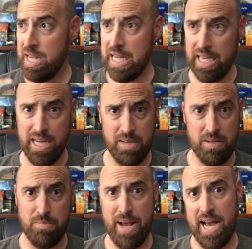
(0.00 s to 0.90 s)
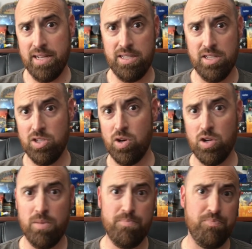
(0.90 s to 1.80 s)
get it to back to start
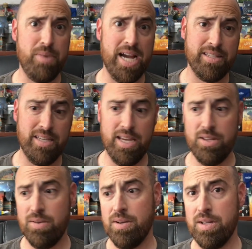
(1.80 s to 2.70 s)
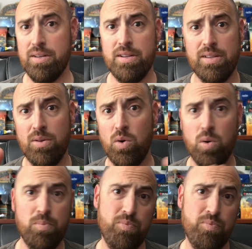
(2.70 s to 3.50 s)
up back together, and the whole